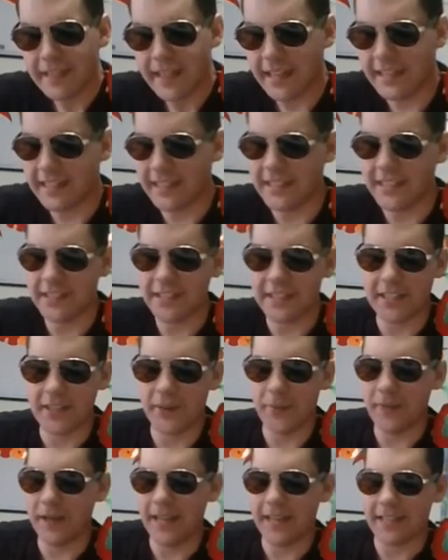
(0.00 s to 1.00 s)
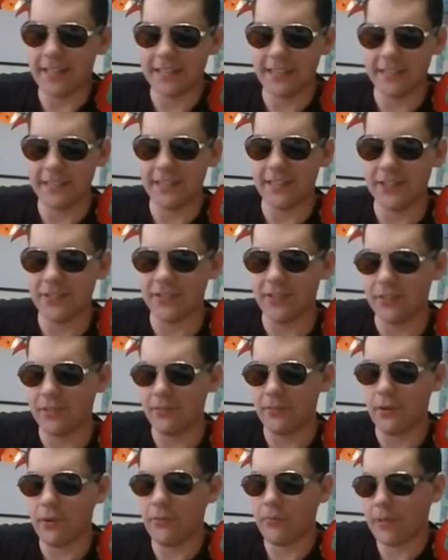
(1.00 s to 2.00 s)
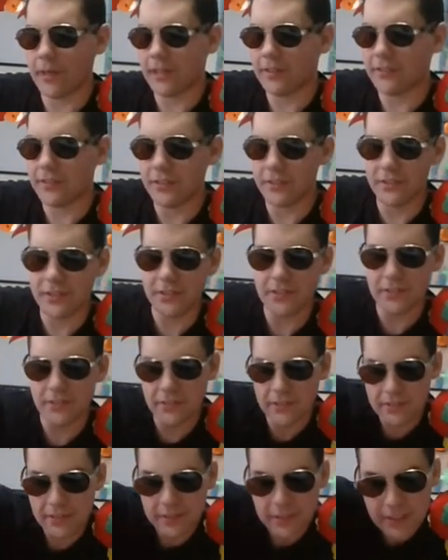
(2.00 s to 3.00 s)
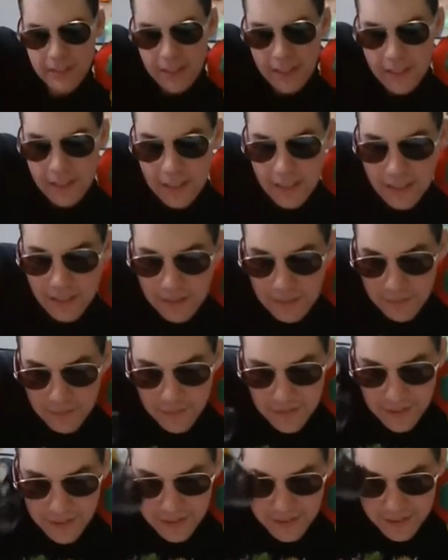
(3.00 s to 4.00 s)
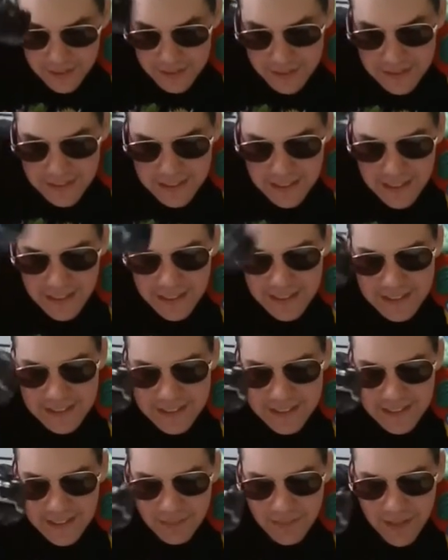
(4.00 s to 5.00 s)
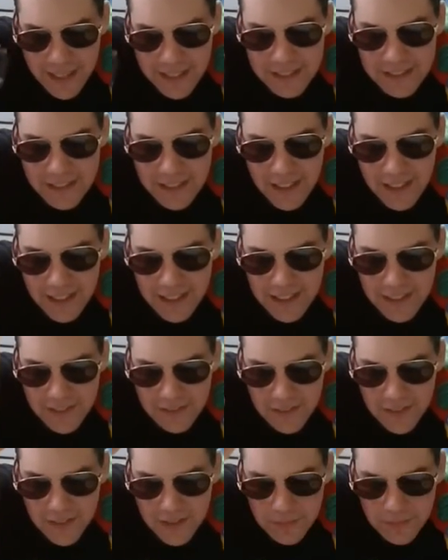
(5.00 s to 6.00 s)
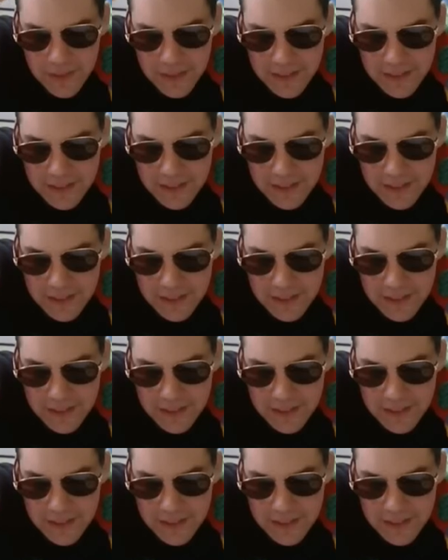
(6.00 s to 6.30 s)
and then you can go back to doing whatever you do. Look, look at this guy. This is the mascot of Gunma.